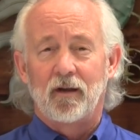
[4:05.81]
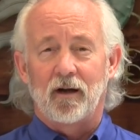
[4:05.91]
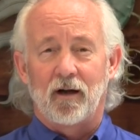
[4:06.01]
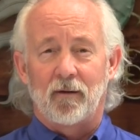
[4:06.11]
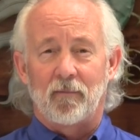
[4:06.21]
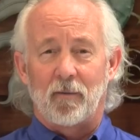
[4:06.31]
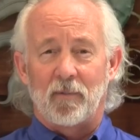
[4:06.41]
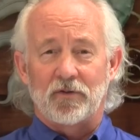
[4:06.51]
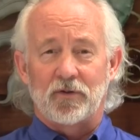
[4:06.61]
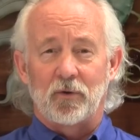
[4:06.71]
um, I'm
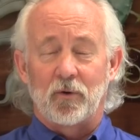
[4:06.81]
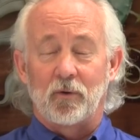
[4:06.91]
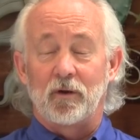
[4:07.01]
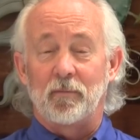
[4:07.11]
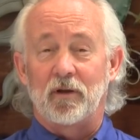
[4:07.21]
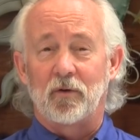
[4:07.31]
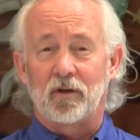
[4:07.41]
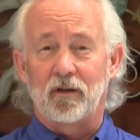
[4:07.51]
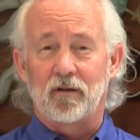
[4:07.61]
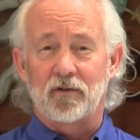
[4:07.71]
also going to be
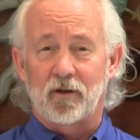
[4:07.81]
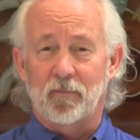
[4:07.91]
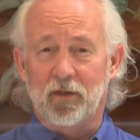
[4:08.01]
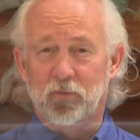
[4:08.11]
cooking this on my